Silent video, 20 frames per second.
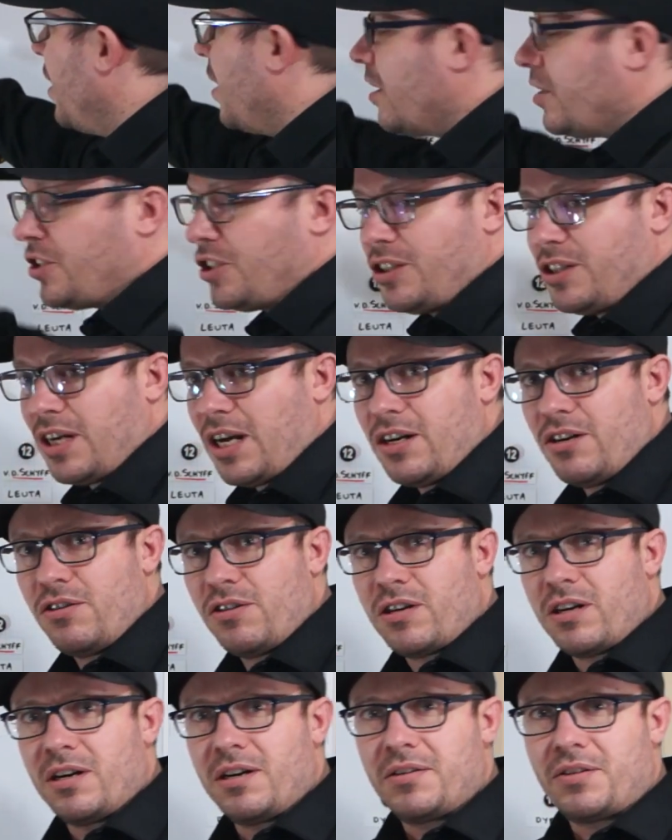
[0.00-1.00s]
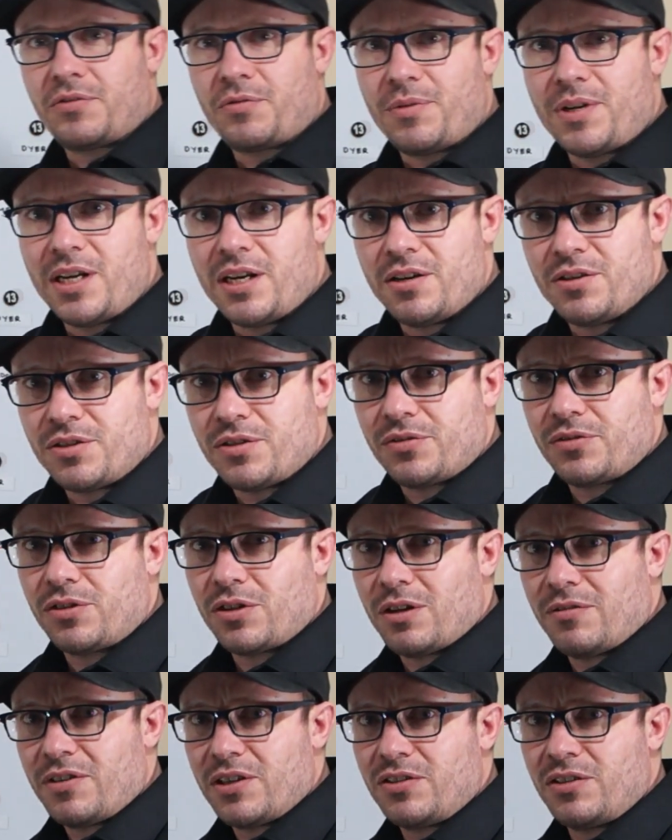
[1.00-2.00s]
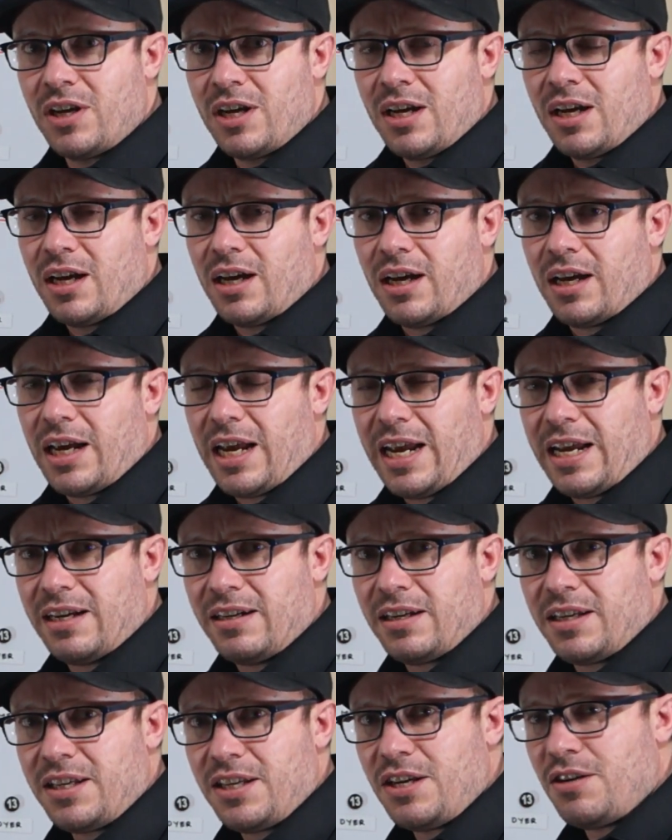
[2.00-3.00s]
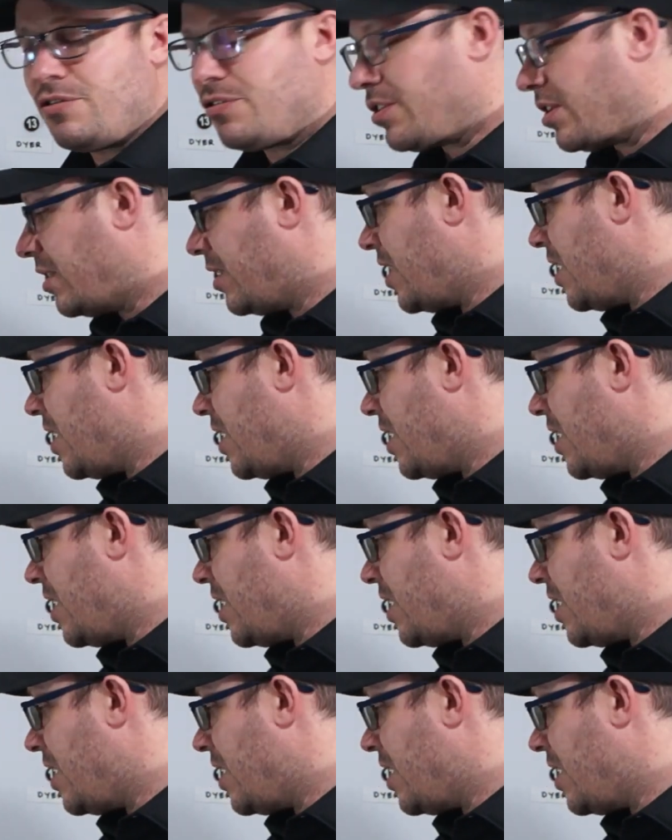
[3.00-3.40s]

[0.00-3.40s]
Argentine hooker, 3 years of service in Houston.